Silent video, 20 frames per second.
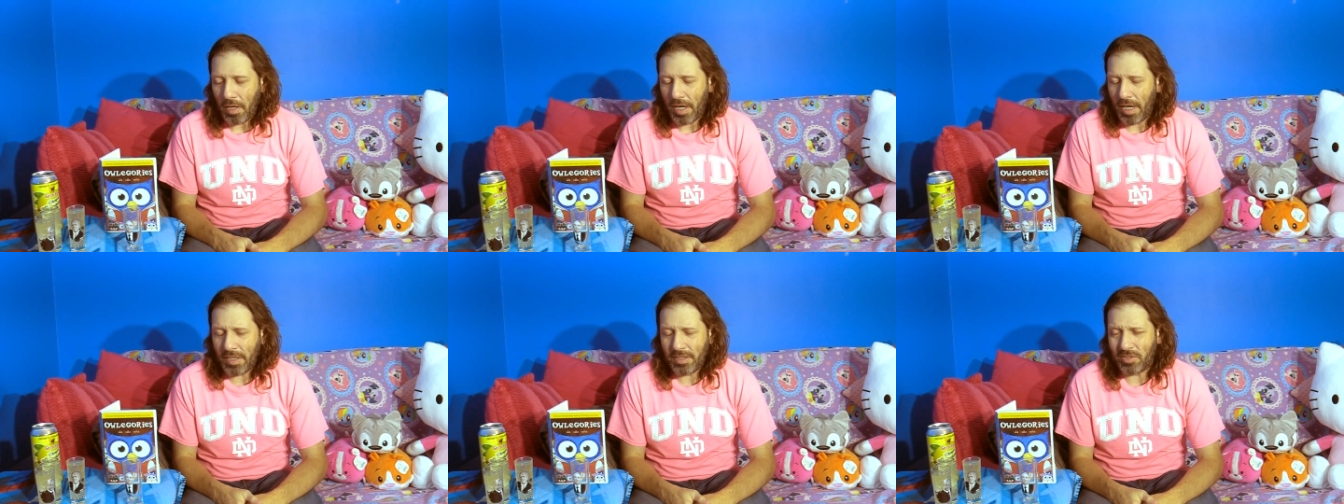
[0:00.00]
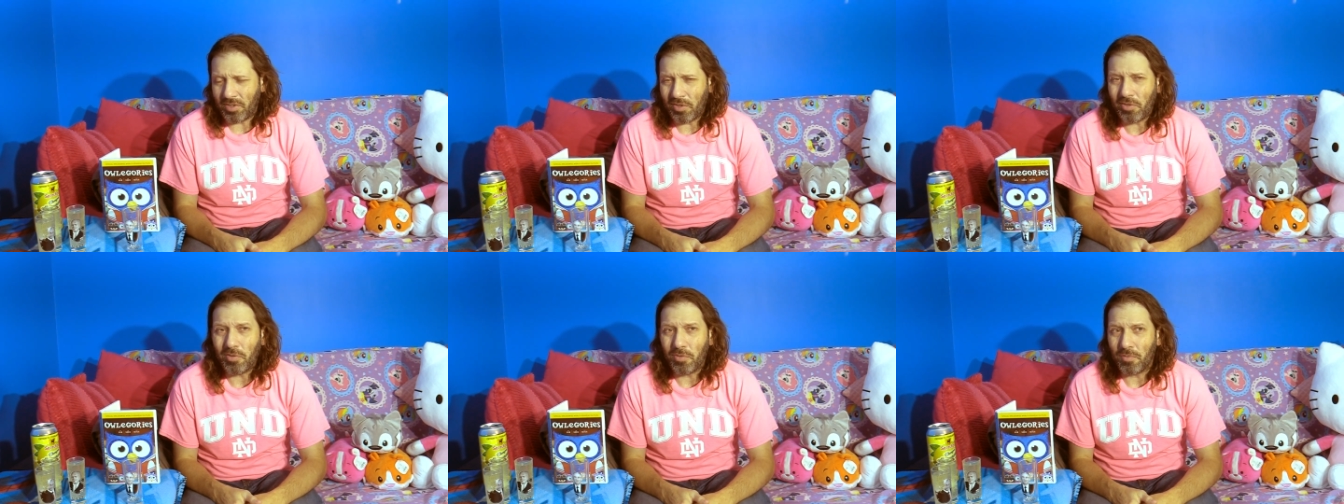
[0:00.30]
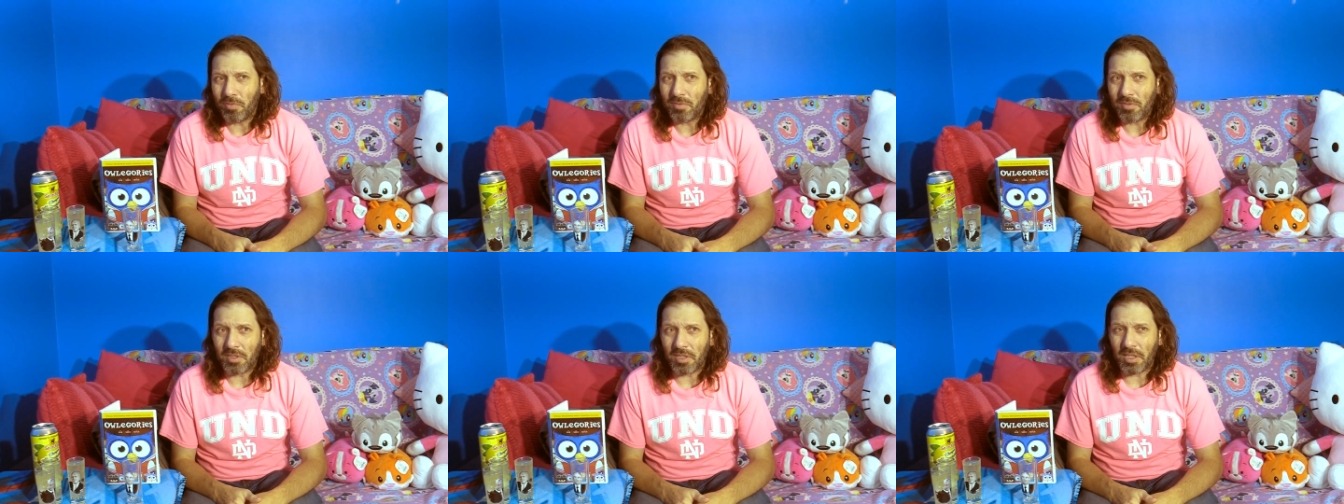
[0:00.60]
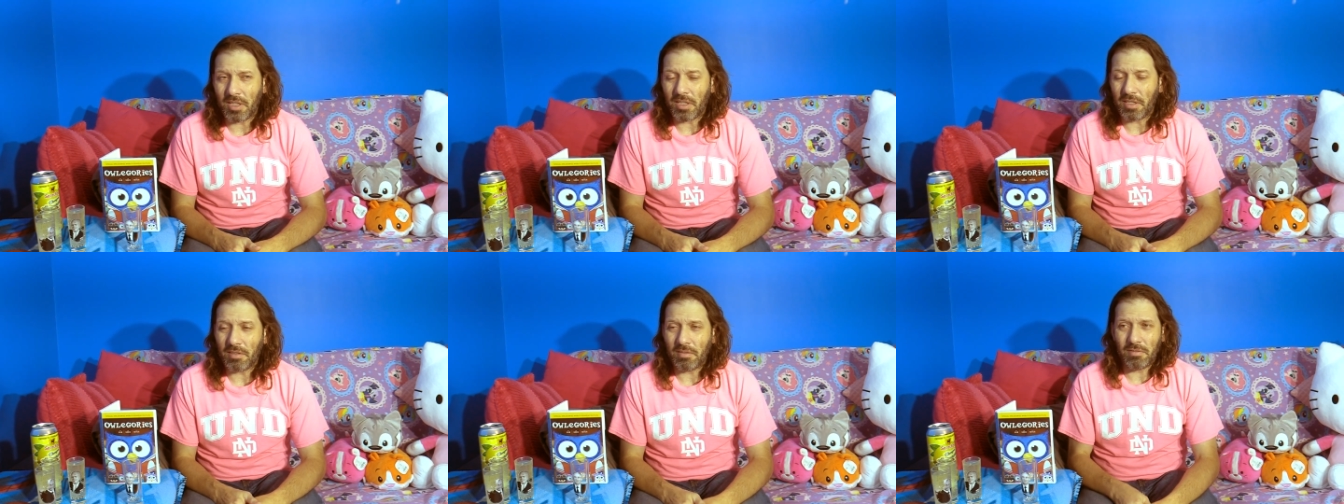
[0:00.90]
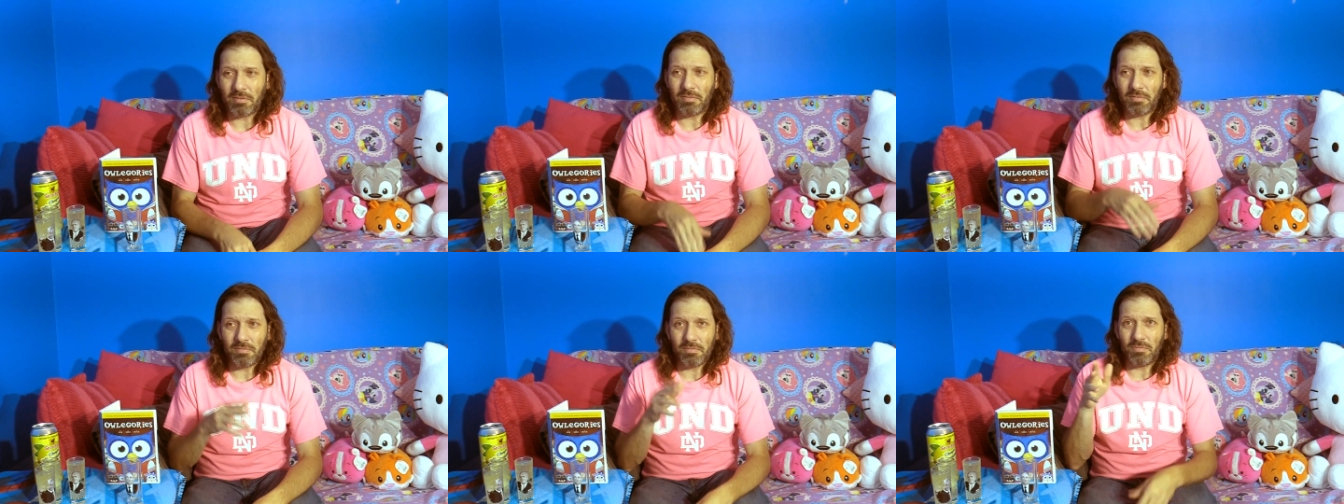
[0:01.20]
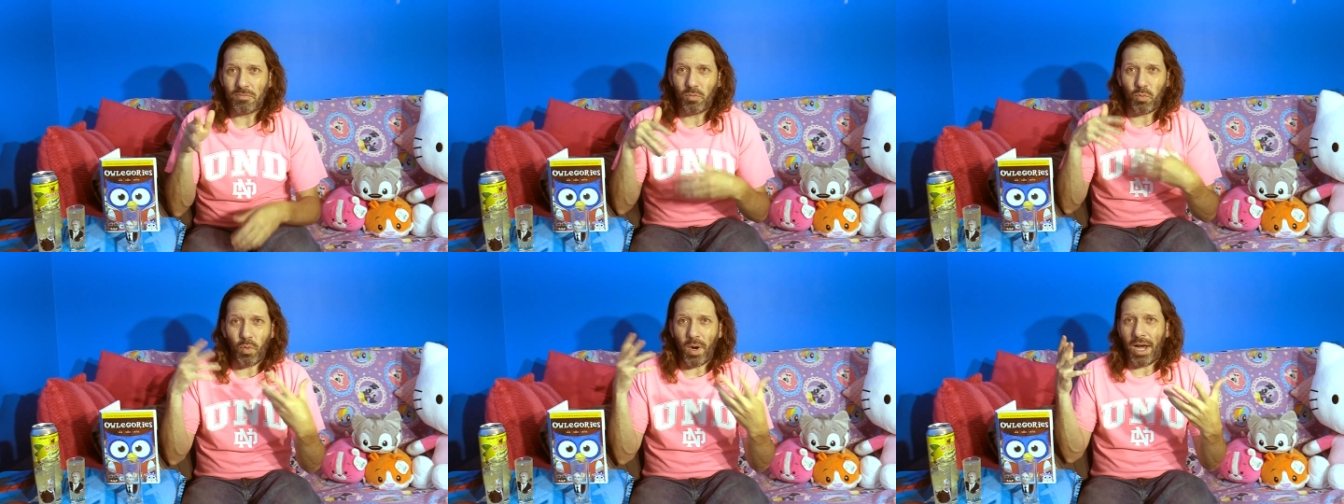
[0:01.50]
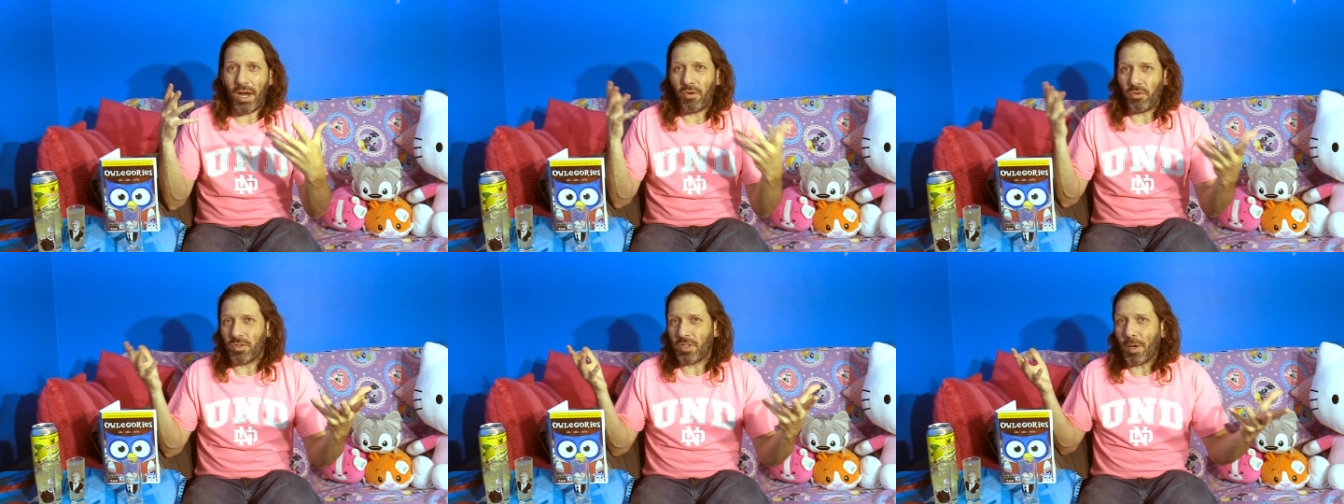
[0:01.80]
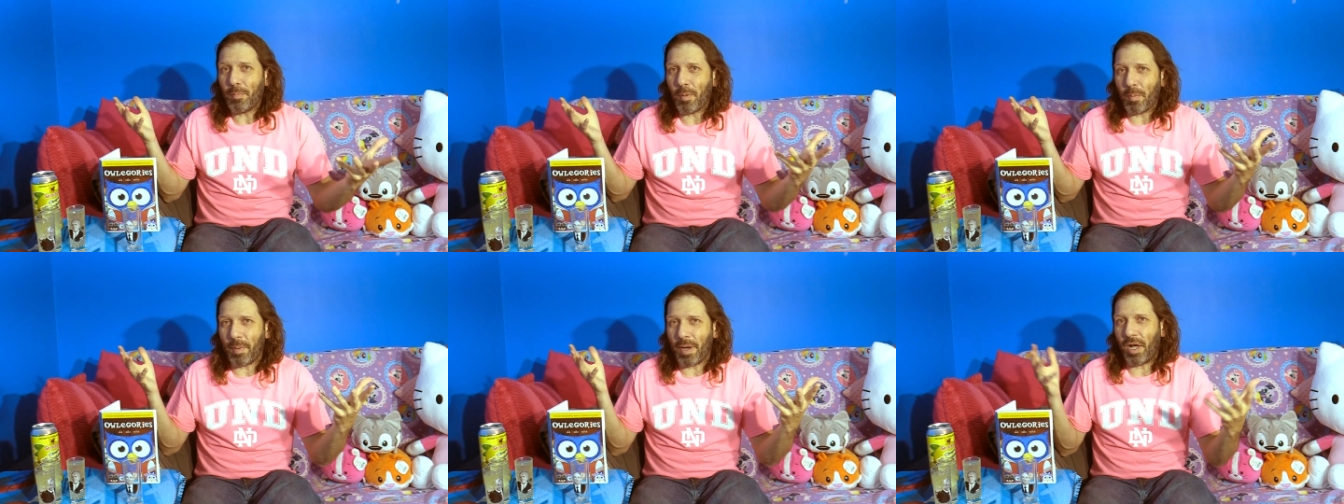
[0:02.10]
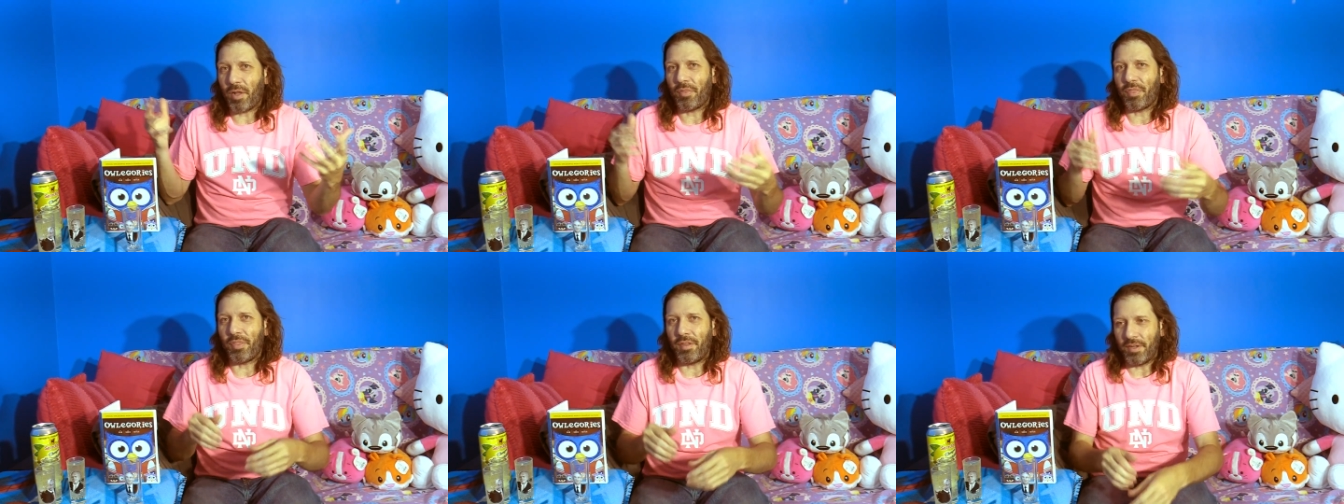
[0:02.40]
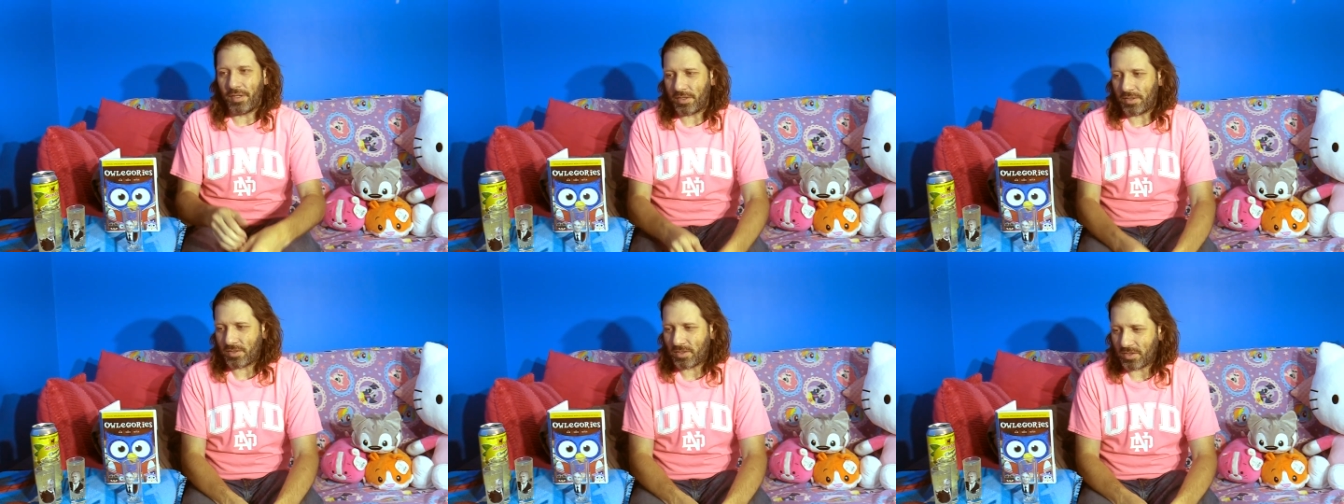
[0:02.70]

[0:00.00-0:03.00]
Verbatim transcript: I don't get wound up about things.